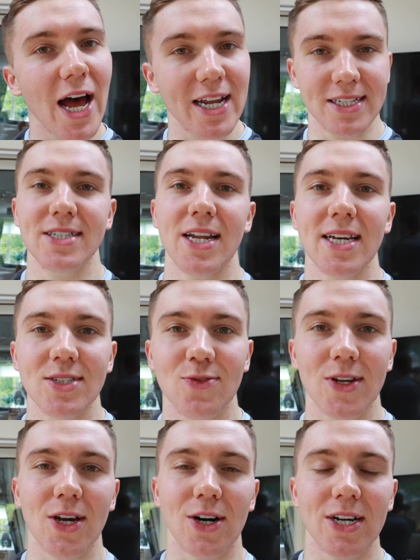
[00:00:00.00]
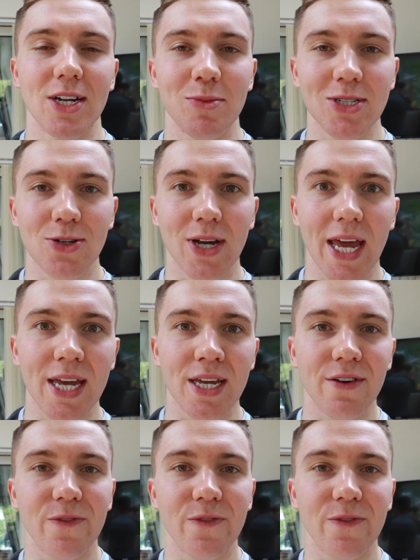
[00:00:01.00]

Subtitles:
and in today's video I'm going to be doing a